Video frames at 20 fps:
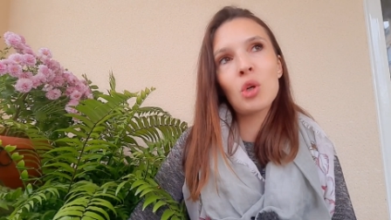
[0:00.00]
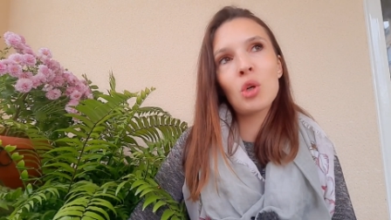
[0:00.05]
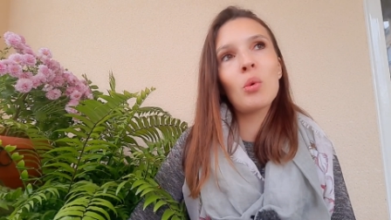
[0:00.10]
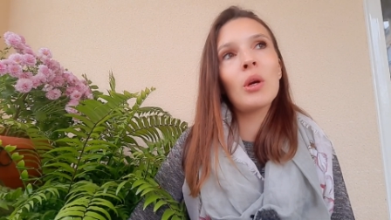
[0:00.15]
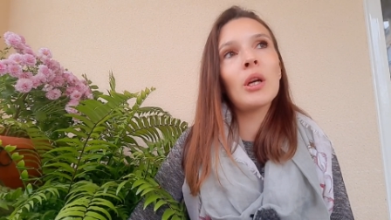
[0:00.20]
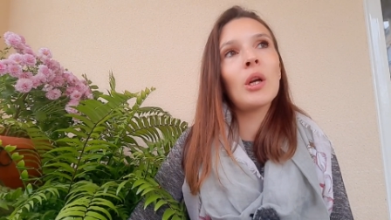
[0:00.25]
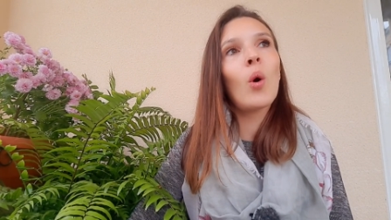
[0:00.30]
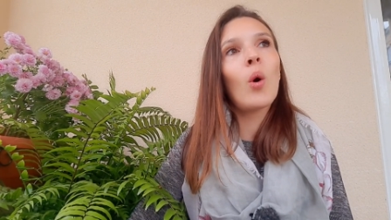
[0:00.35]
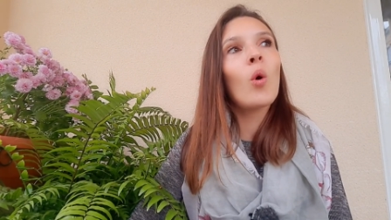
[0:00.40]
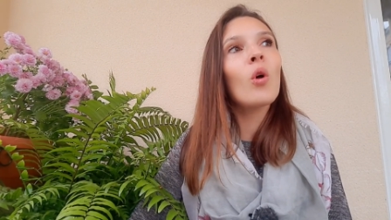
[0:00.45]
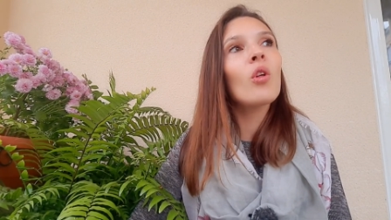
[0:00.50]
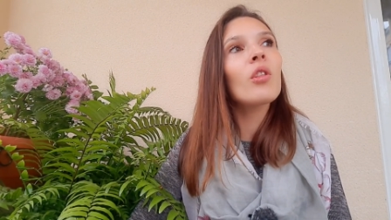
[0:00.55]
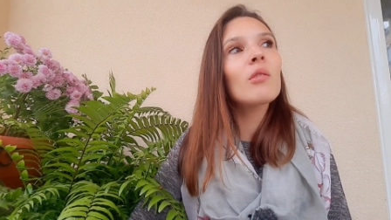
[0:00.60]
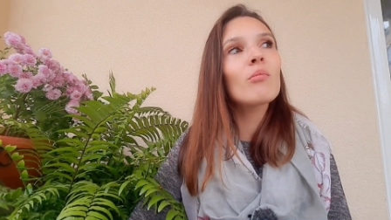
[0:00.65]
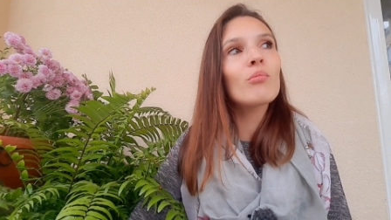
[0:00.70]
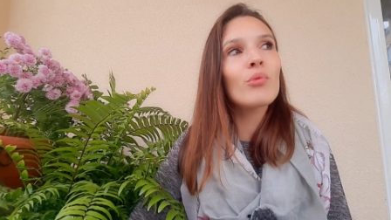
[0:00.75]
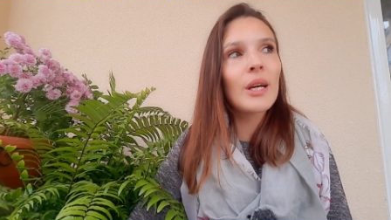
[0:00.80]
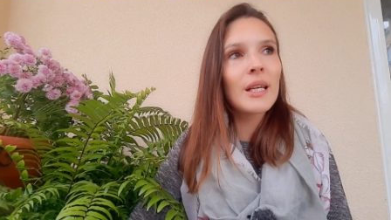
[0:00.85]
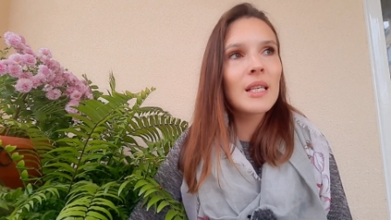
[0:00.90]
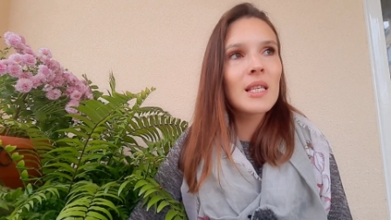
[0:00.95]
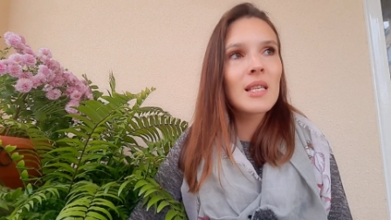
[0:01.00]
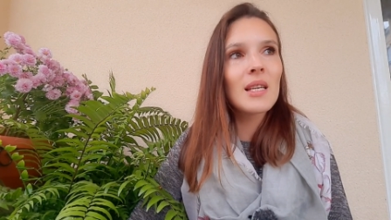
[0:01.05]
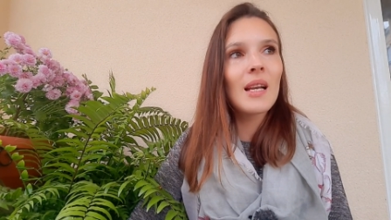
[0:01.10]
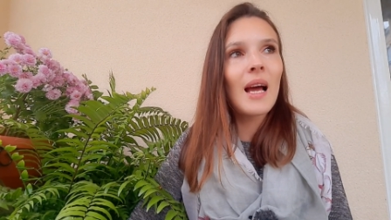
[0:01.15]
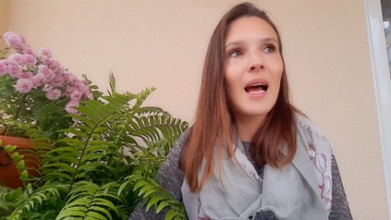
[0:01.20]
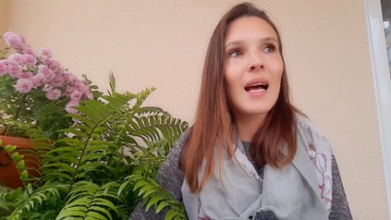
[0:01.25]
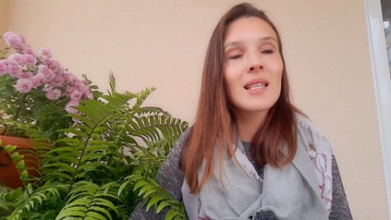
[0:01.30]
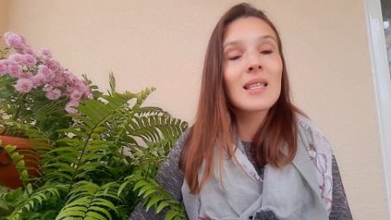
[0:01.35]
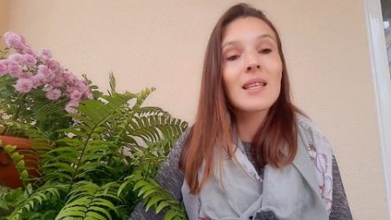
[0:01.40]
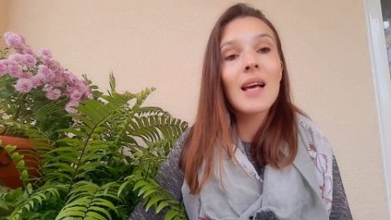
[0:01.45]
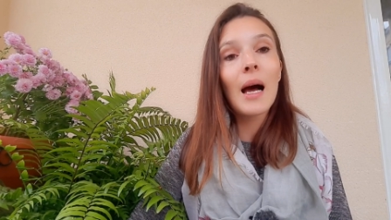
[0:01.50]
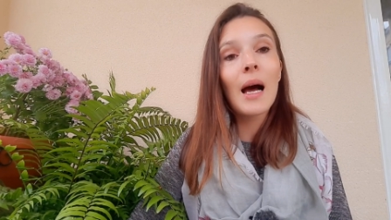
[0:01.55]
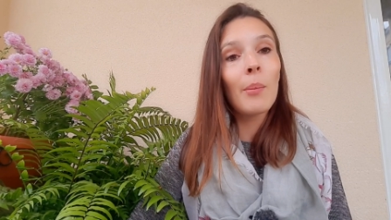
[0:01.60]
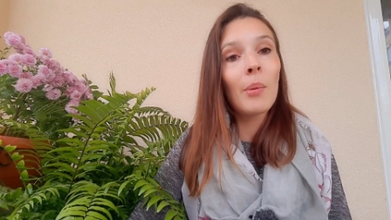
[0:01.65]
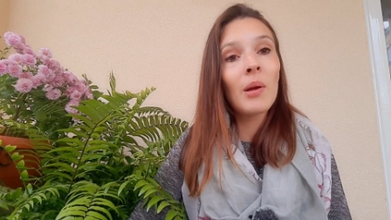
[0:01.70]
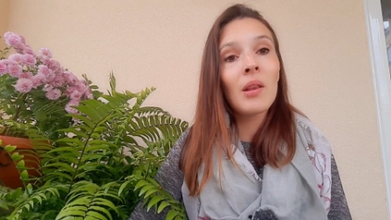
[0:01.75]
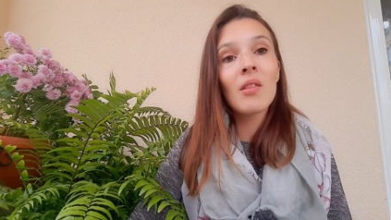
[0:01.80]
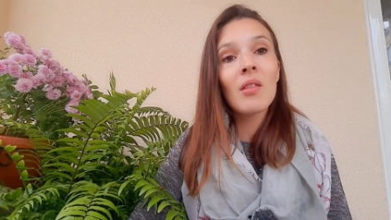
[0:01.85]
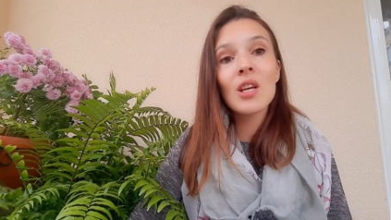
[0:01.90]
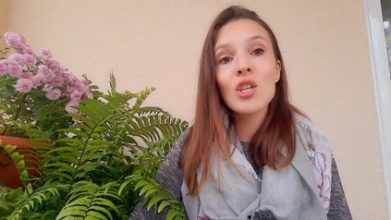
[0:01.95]
When all the Brexit has
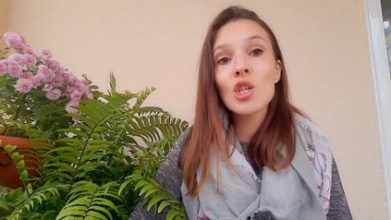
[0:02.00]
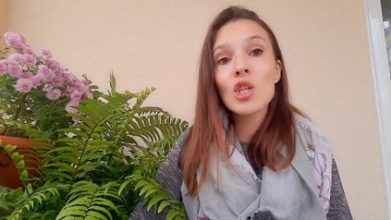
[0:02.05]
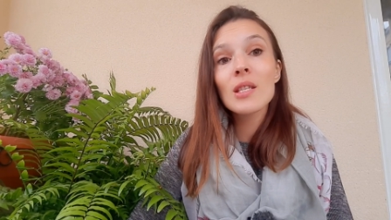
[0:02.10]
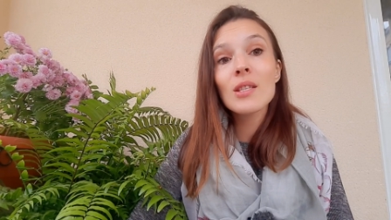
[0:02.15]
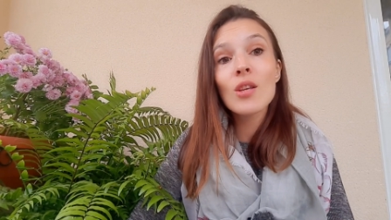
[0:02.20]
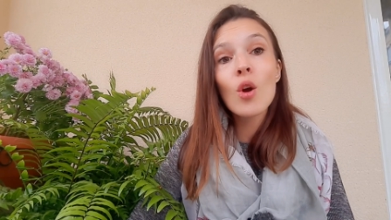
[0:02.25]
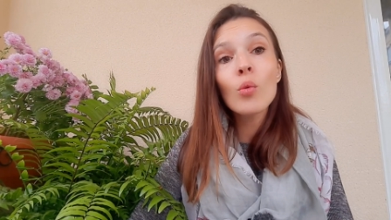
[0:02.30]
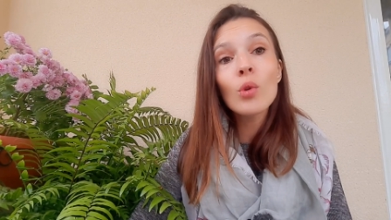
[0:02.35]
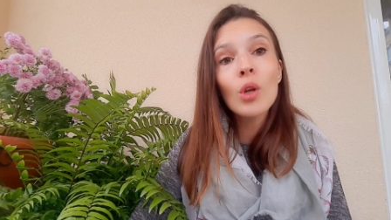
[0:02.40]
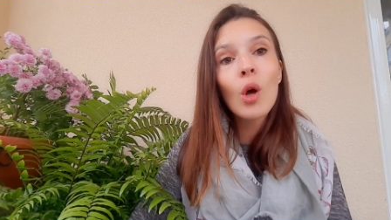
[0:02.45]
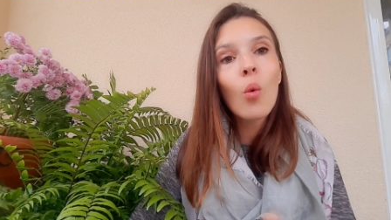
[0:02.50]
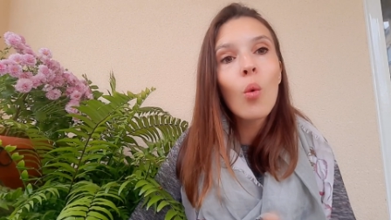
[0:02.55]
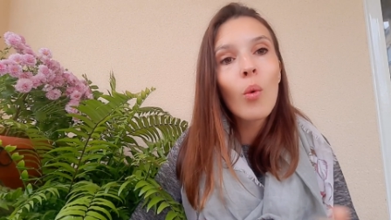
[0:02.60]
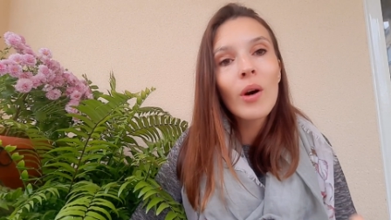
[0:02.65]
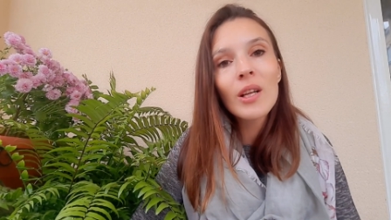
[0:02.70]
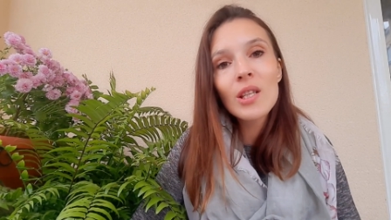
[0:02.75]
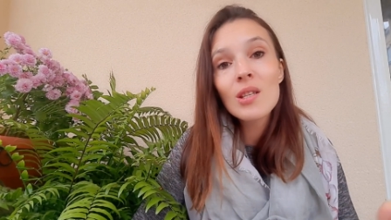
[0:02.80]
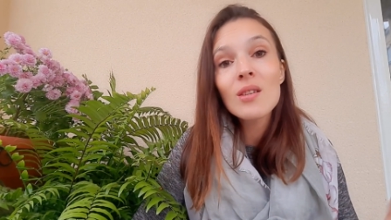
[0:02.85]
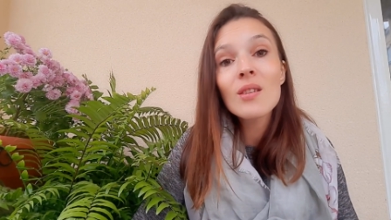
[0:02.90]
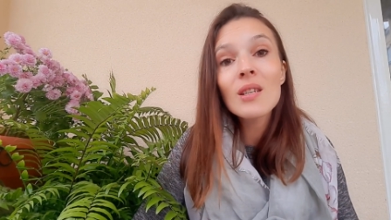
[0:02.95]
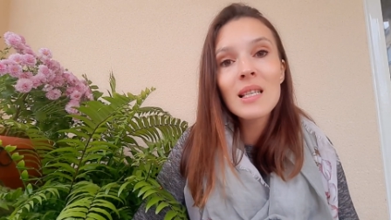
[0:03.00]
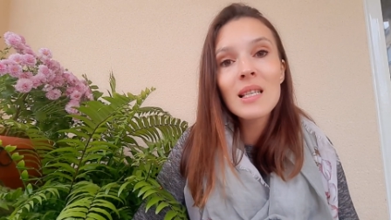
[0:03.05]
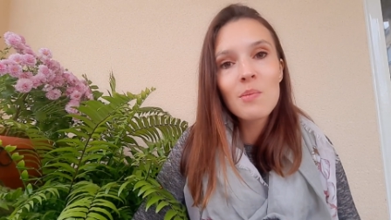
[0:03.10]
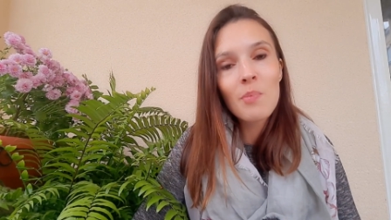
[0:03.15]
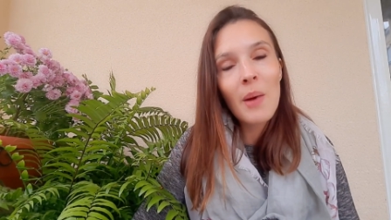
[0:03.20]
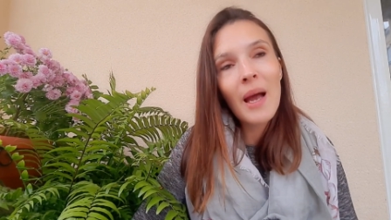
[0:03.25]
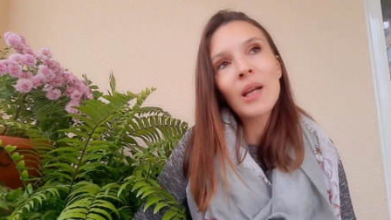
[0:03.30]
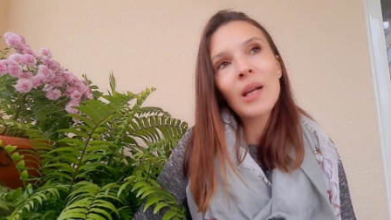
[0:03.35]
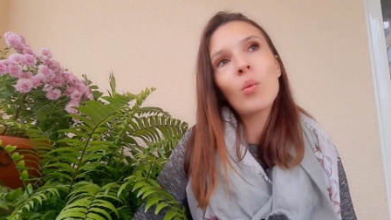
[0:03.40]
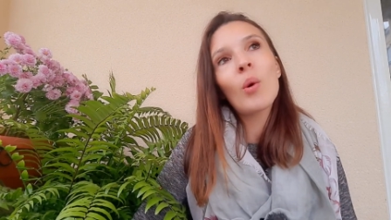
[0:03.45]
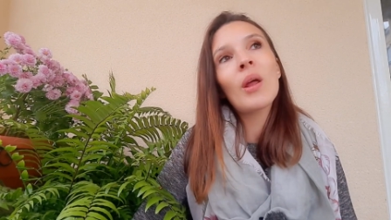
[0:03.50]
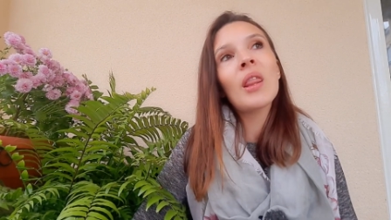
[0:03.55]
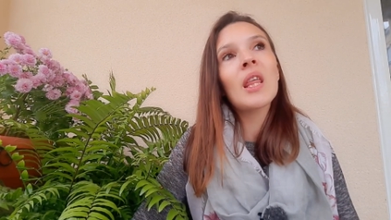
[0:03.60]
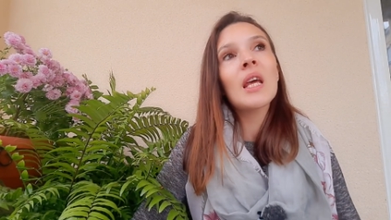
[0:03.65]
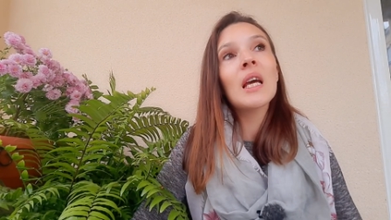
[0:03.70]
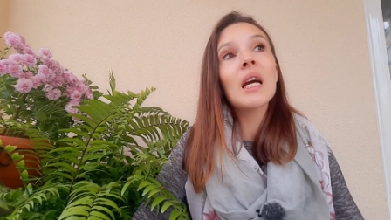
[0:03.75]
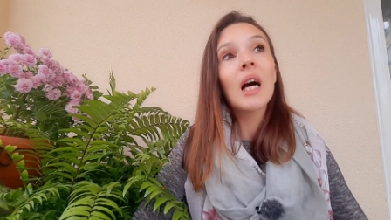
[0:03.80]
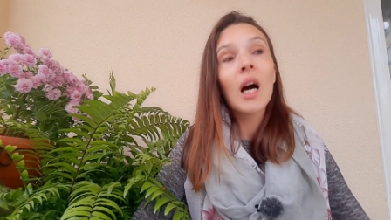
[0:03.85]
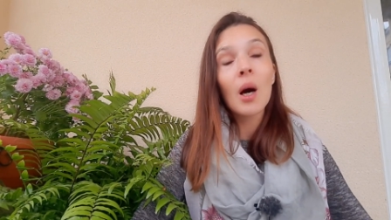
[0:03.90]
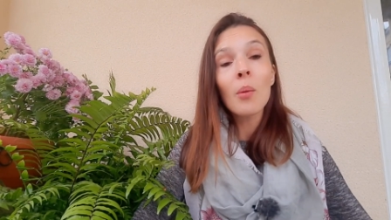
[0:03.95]
happened, they just don't know what to expect when
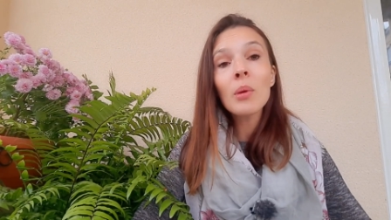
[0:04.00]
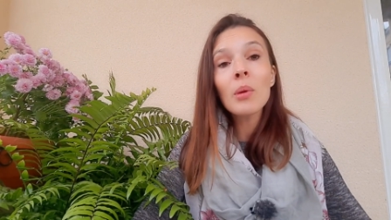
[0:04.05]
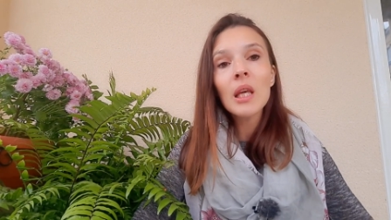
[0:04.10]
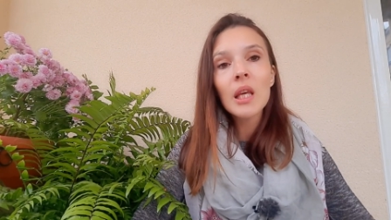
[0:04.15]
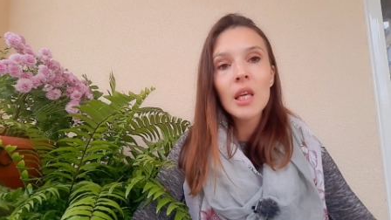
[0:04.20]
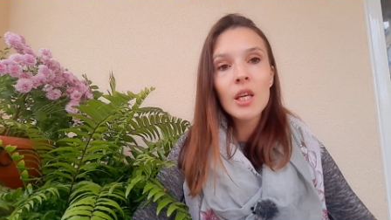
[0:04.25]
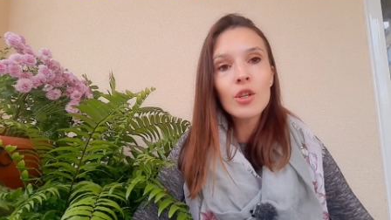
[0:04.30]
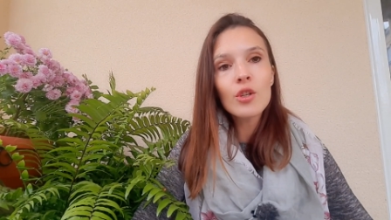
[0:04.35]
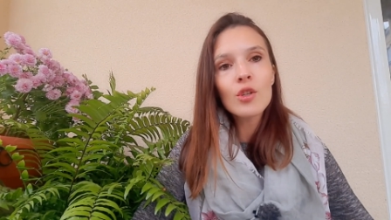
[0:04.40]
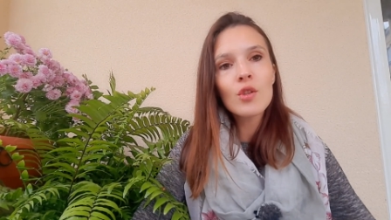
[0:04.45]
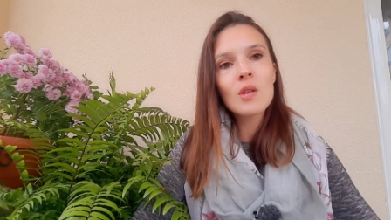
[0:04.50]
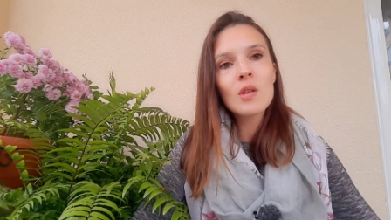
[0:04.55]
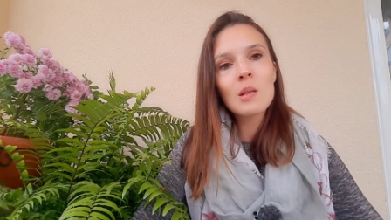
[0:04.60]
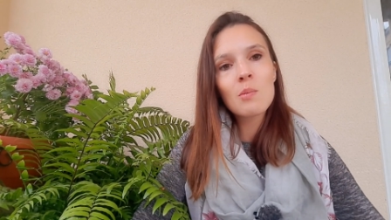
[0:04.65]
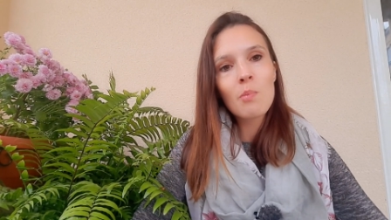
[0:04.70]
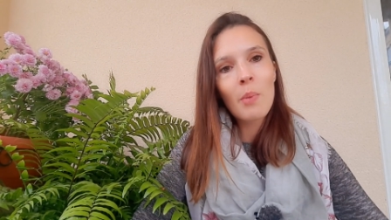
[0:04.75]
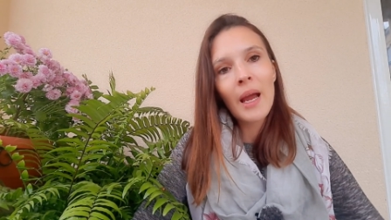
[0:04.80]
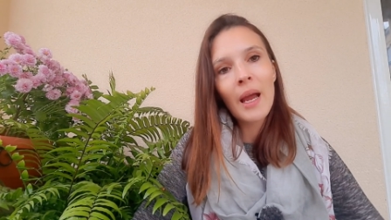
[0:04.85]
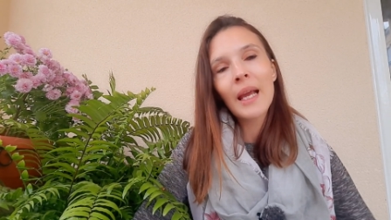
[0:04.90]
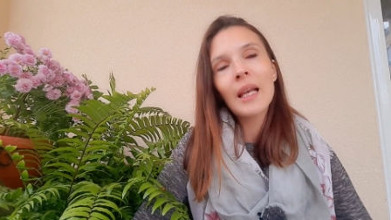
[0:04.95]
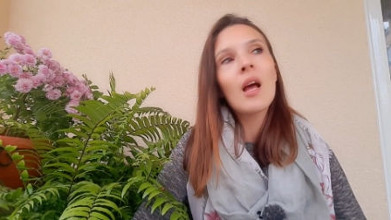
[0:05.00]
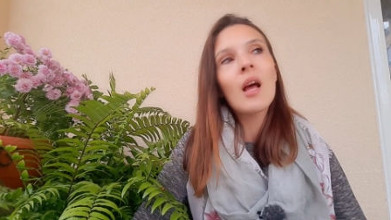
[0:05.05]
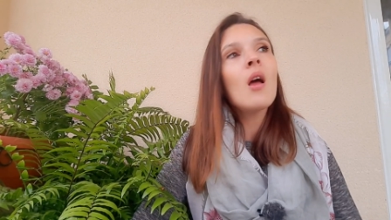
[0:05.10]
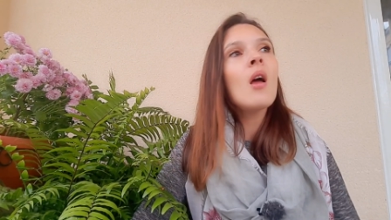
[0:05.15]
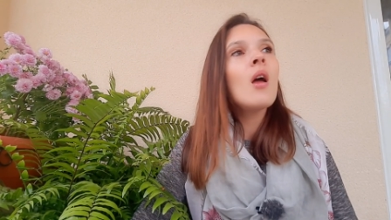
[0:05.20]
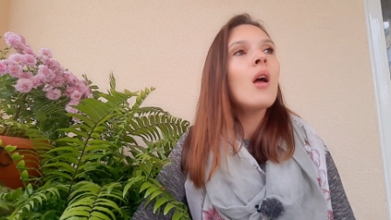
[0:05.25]
they come here to Spain,